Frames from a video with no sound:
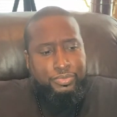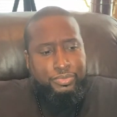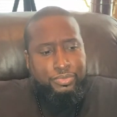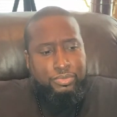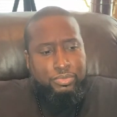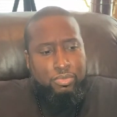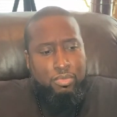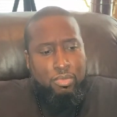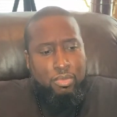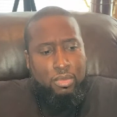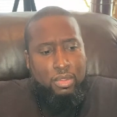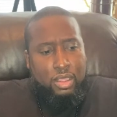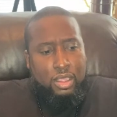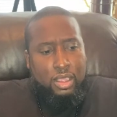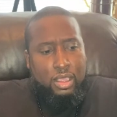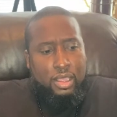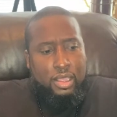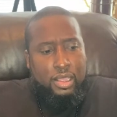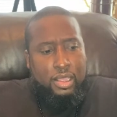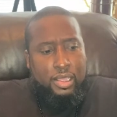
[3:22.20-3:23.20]

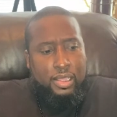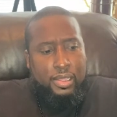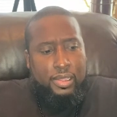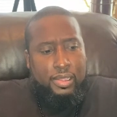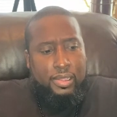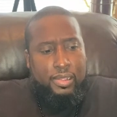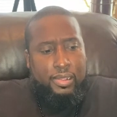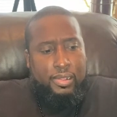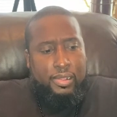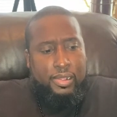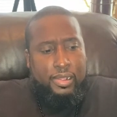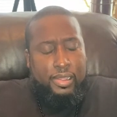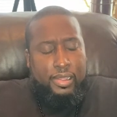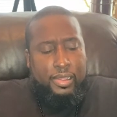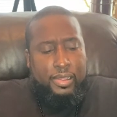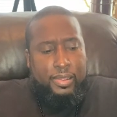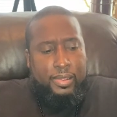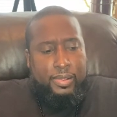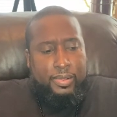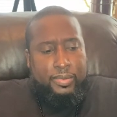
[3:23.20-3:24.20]

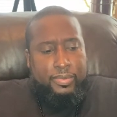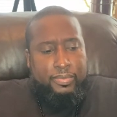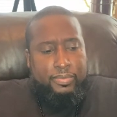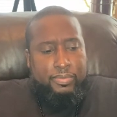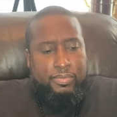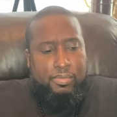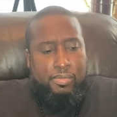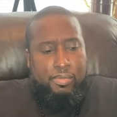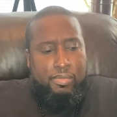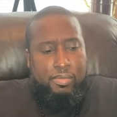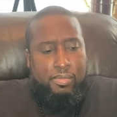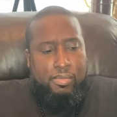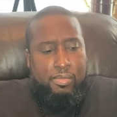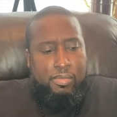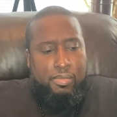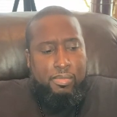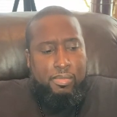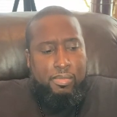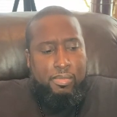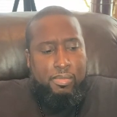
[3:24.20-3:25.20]

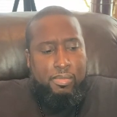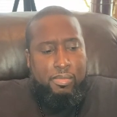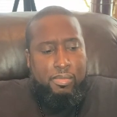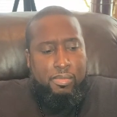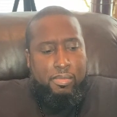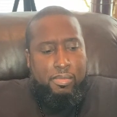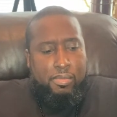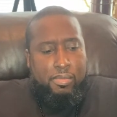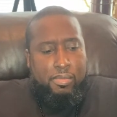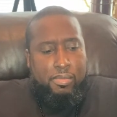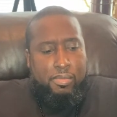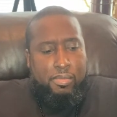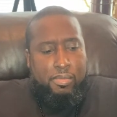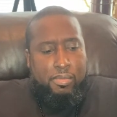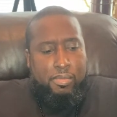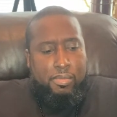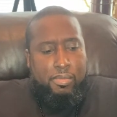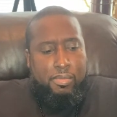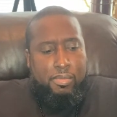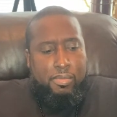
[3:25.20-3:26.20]

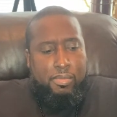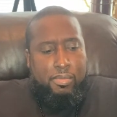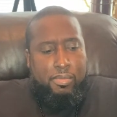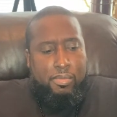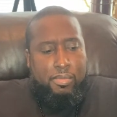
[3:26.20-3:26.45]
Nothing is said.